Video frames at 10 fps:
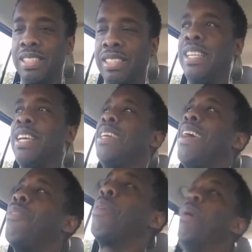See,
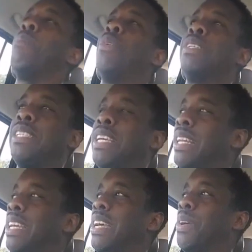y'all remember when
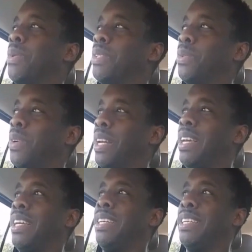CNN was
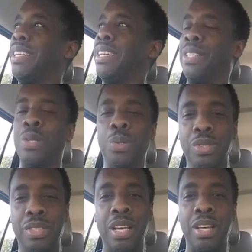really a
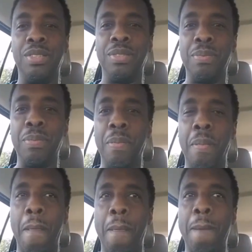news channel?
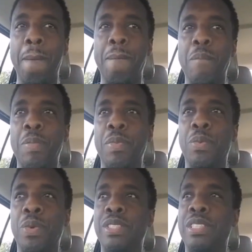
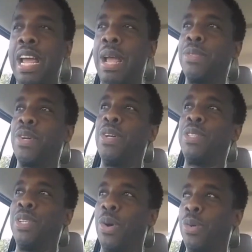When James
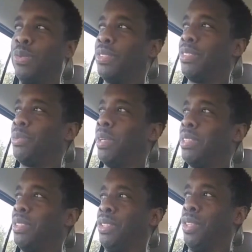Earl Jones
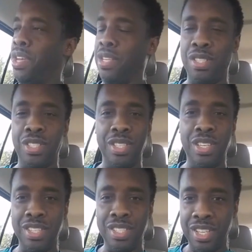was, this
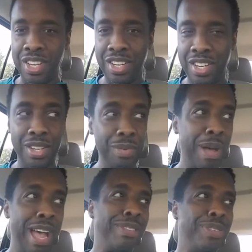is CNN.
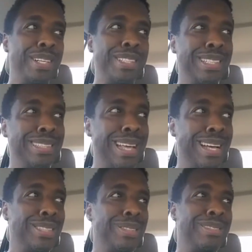Back when the
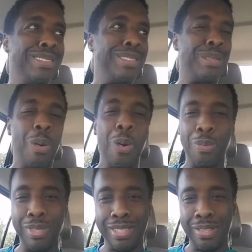Desert
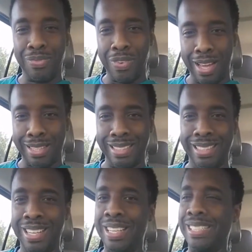Storm was in effect
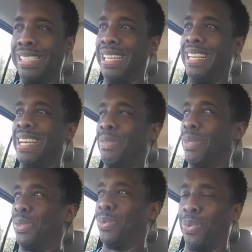and CNN
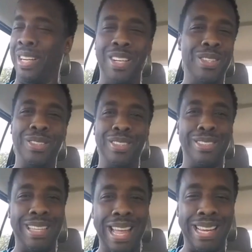was real
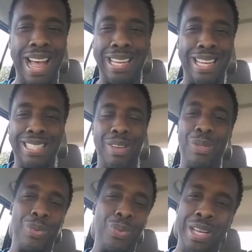they, I guess they
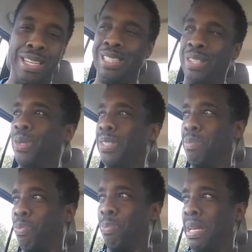was real as news
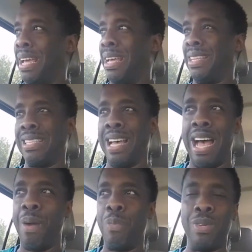could be at the
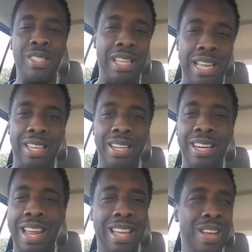time we was thinking.
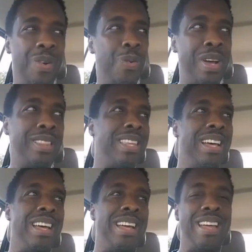And they, what
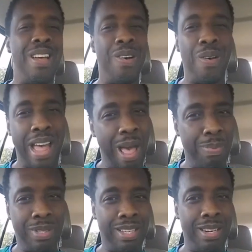the hell
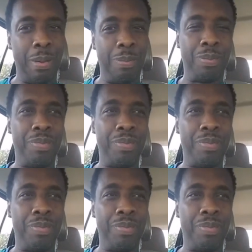happened to them?